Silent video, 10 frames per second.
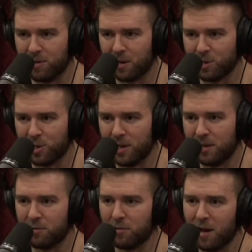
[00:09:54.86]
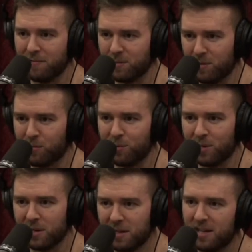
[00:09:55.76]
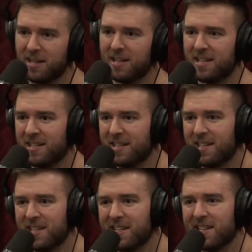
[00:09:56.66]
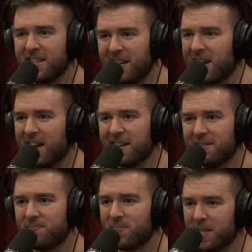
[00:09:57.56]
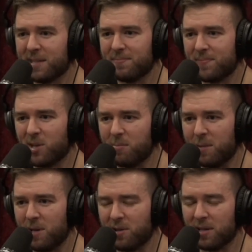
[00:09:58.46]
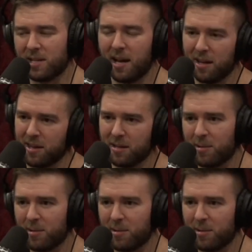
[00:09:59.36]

reduction, and their lives have been ruined. Whoa. Yeah, yeah. So it made me kind of think